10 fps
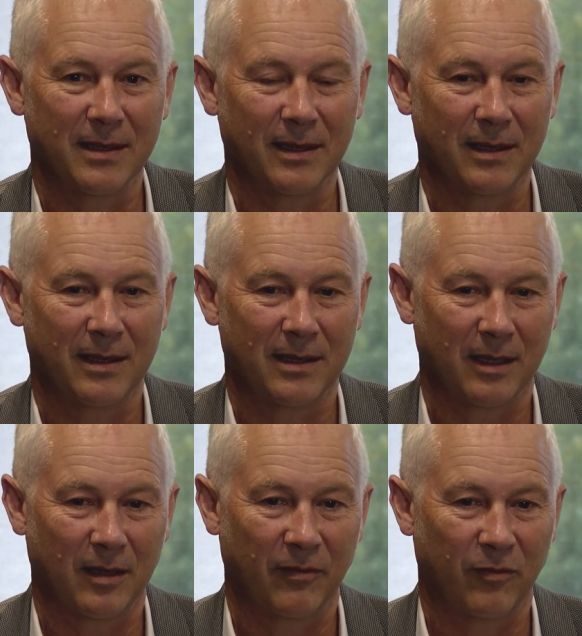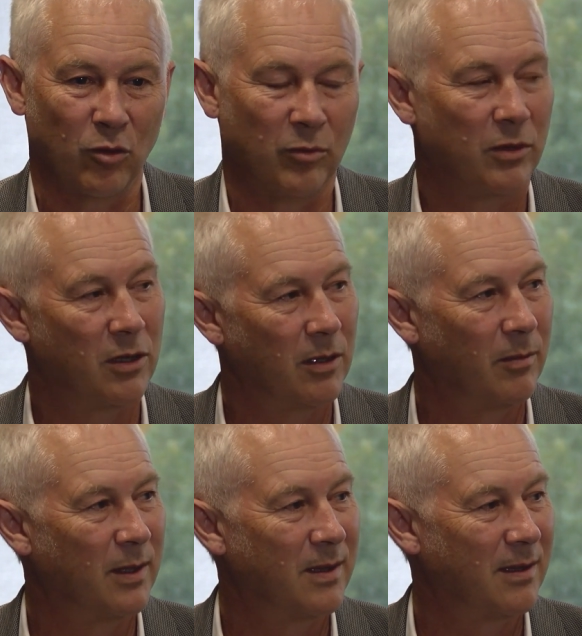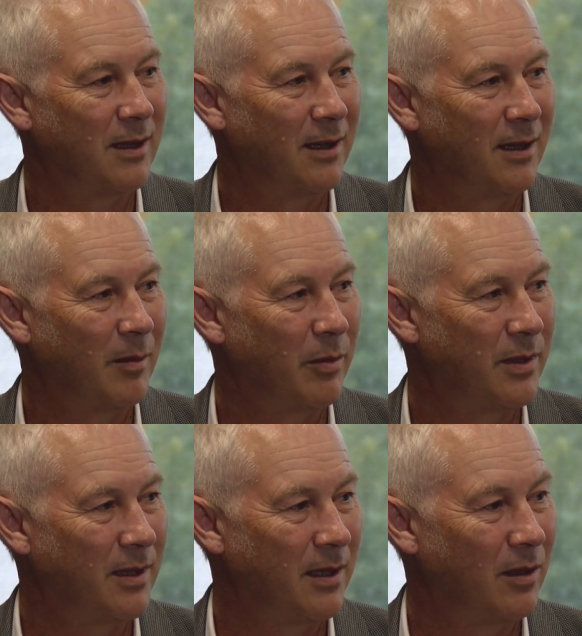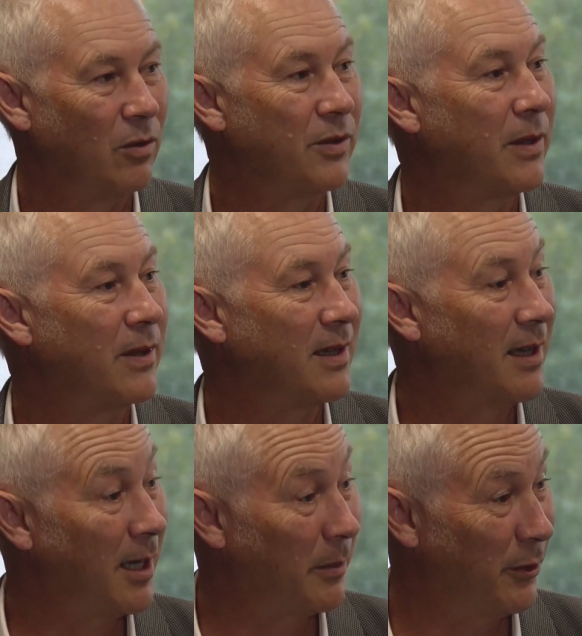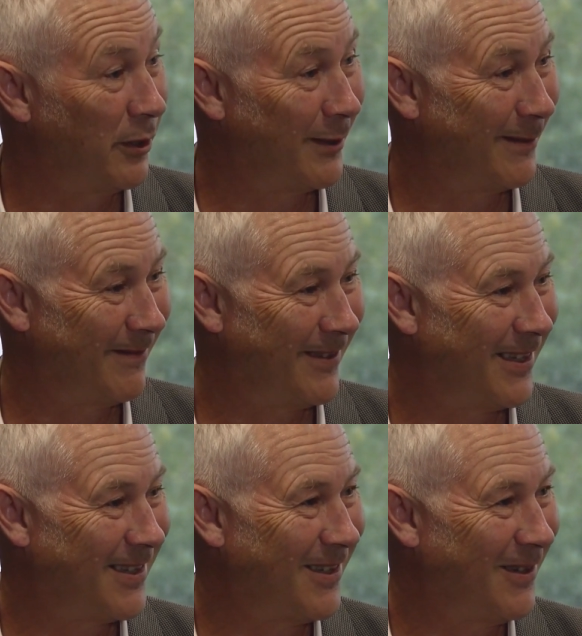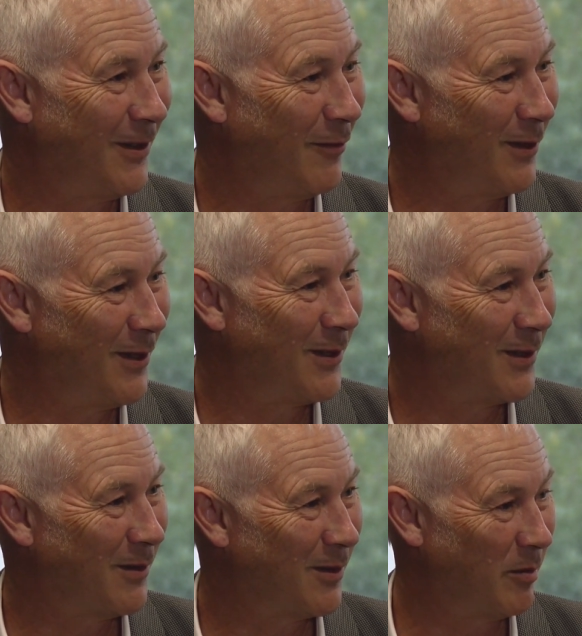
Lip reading: that these are formal documents that are presented also as an artwork. So if you notice, it